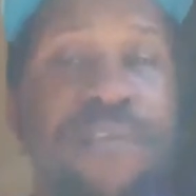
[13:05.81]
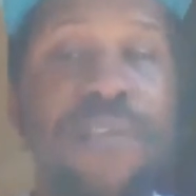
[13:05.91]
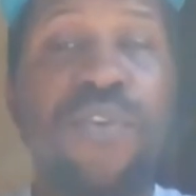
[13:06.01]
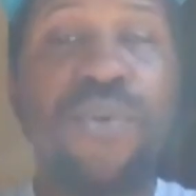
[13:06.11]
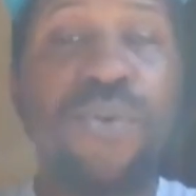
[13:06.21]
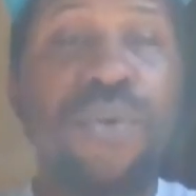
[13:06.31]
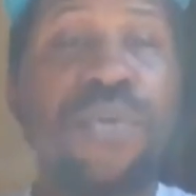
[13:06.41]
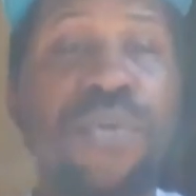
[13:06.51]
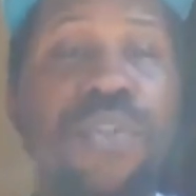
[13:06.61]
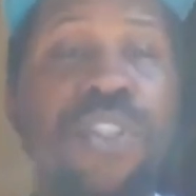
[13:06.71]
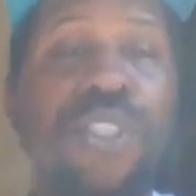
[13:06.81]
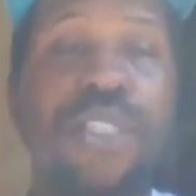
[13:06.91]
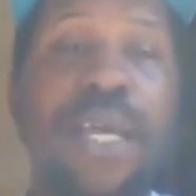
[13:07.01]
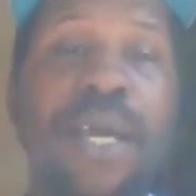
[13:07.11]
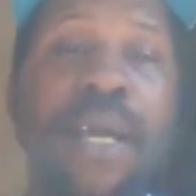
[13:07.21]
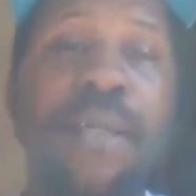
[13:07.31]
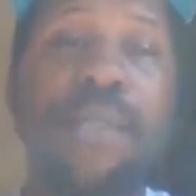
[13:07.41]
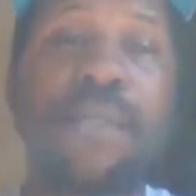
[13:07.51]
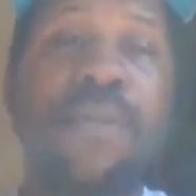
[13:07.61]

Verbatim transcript: if you're new, you can just slide,